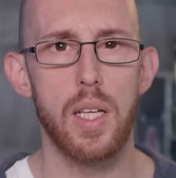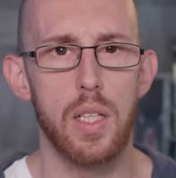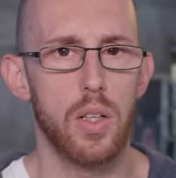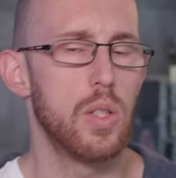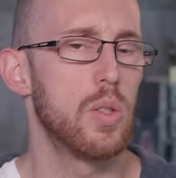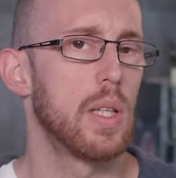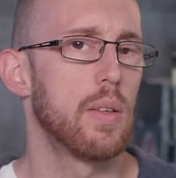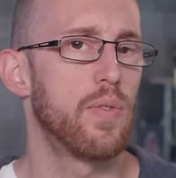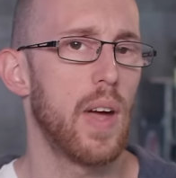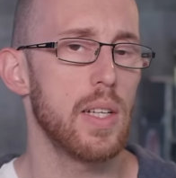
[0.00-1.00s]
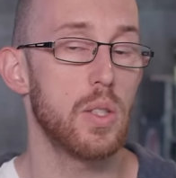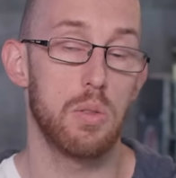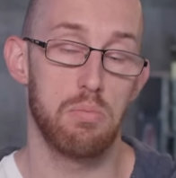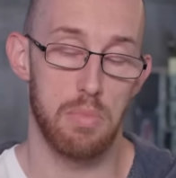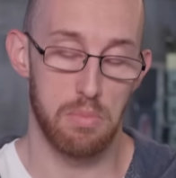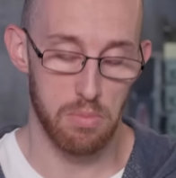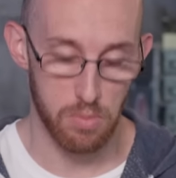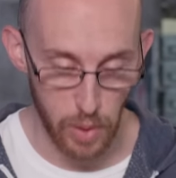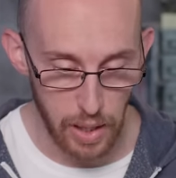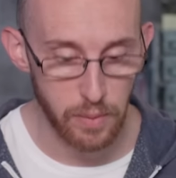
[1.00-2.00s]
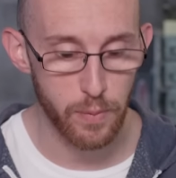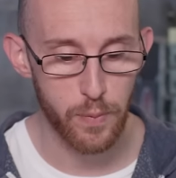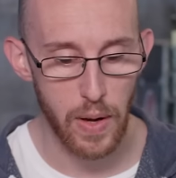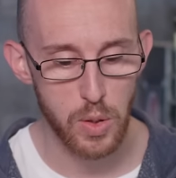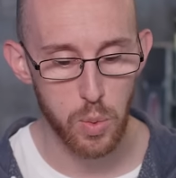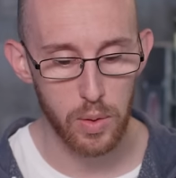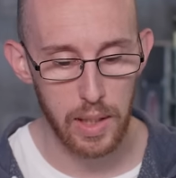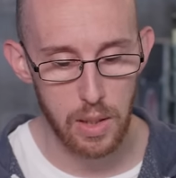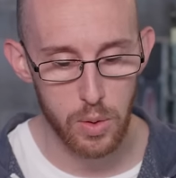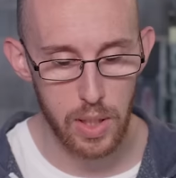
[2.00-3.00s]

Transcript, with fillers: are you not using fetch? Well, fetch won't let you